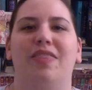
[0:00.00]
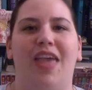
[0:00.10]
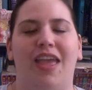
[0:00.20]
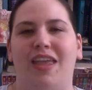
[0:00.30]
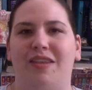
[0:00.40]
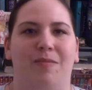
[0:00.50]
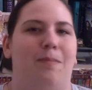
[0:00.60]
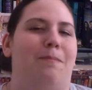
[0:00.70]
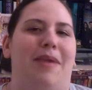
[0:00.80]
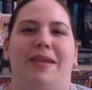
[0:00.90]
that
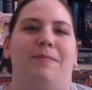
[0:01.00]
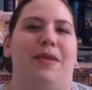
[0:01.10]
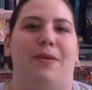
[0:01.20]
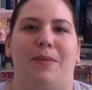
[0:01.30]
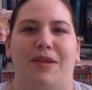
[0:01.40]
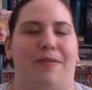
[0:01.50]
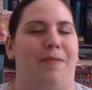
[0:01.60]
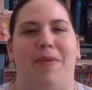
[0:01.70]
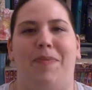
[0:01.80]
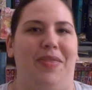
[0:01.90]
made me a reader,
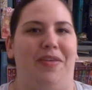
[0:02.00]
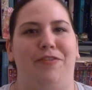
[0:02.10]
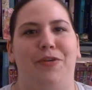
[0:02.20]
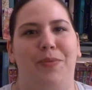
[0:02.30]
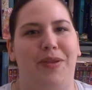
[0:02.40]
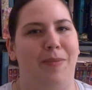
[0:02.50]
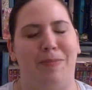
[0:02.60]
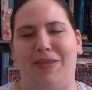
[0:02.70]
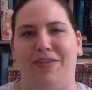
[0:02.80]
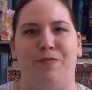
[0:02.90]
that made me love to read,
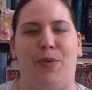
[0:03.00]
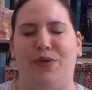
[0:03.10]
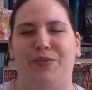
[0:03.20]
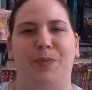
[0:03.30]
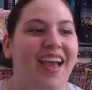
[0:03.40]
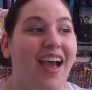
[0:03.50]
made me love books.